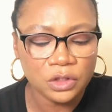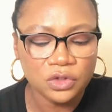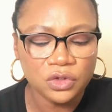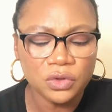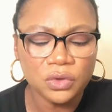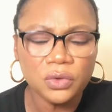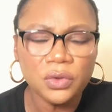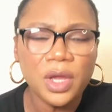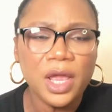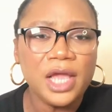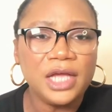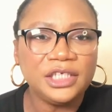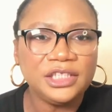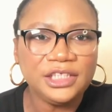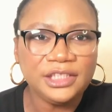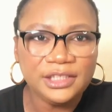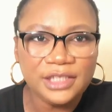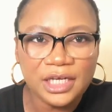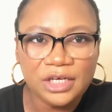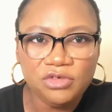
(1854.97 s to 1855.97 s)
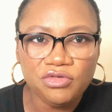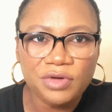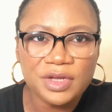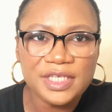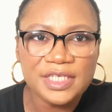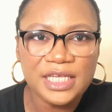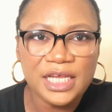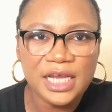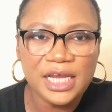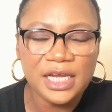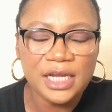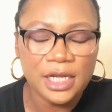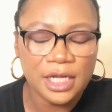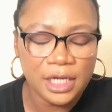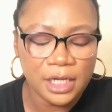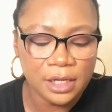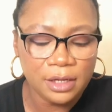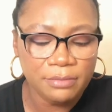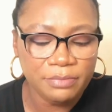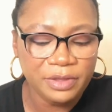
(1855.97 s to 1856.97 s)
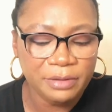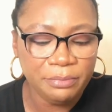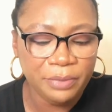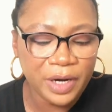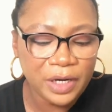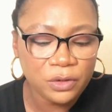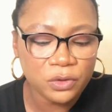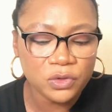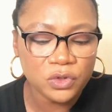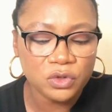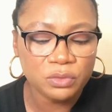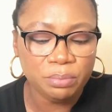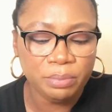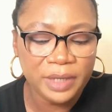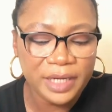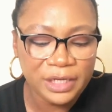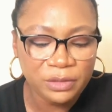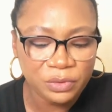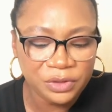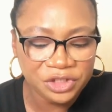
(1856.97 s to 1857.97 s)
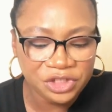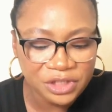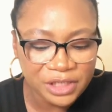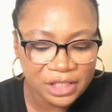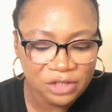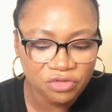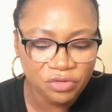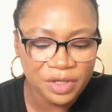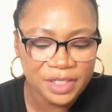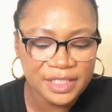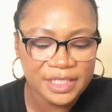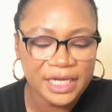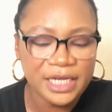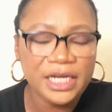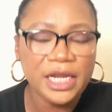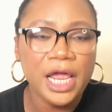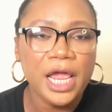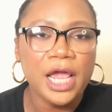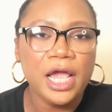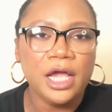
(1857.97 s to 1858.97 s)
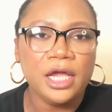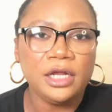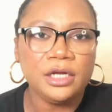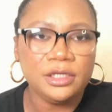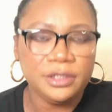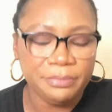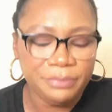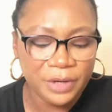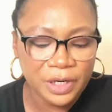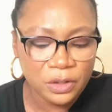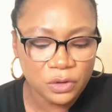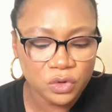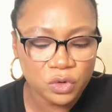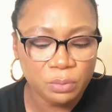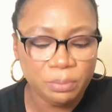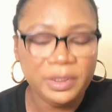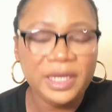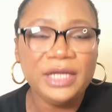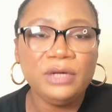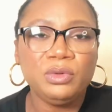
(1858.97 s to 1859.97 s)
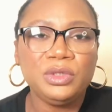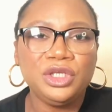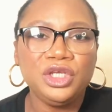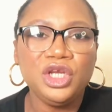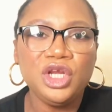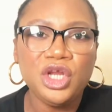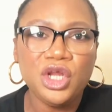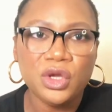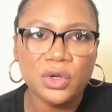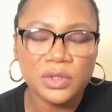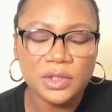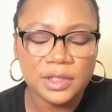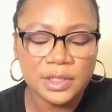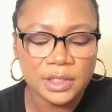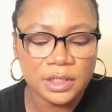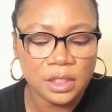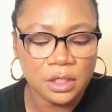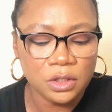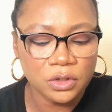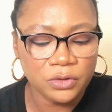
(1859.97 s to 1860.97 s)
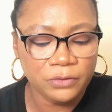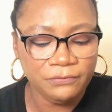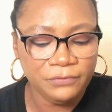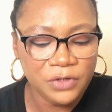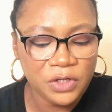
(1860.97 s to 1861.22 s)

to sheer dressing. The brand also played with sheer dressing. The brand also played with neons, a lot of